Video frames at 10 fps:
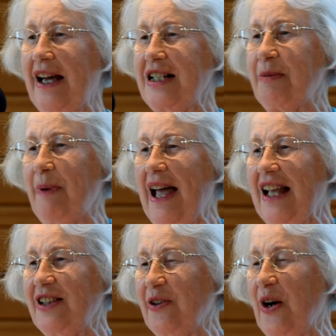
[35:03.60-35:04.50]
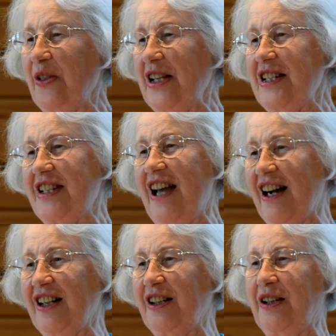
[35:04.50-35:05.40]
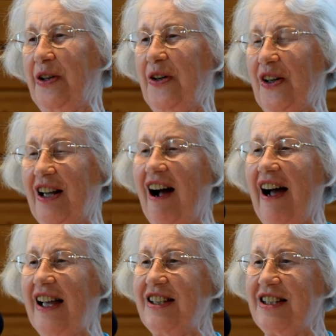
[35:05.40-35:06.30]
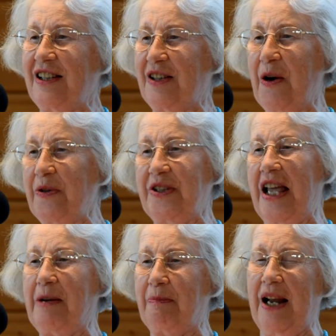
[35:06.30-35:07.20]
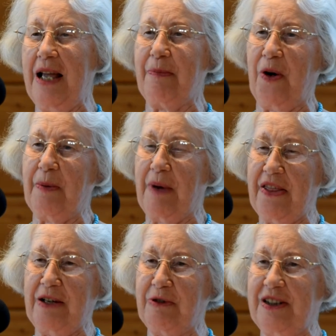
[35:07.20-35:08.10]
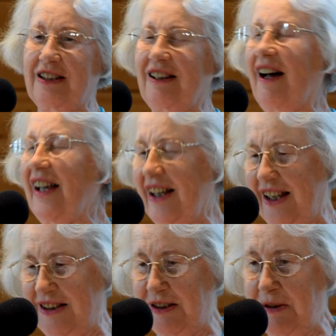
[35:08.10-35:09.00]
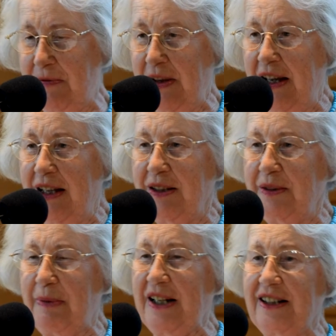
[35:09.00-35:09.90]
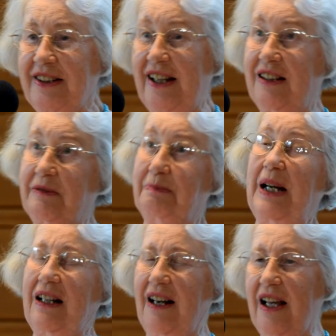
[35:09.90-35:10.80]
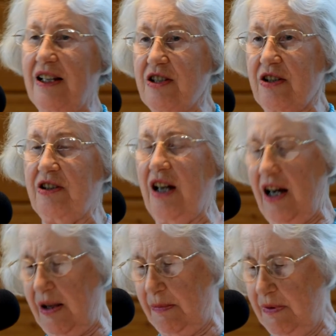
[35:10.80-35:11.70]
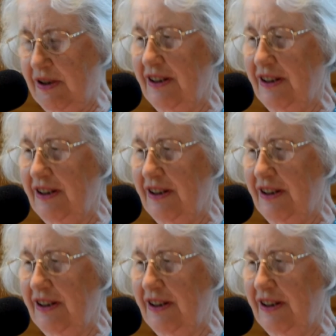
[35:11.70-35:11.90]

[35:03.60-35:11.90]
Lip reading: explain to all these young Girl Guides, don't take Playboy, Mother wouldn't like it. Better take Maclean's or Time.